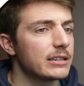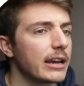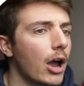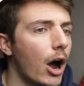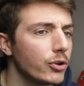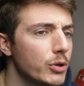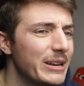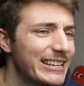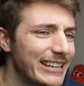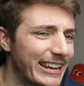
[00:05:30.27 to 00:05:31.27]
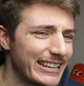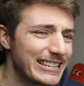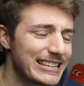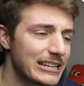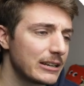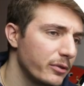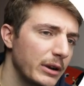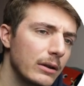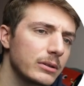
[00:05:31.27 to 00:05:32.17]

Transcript: There's like 100 milliseconds for a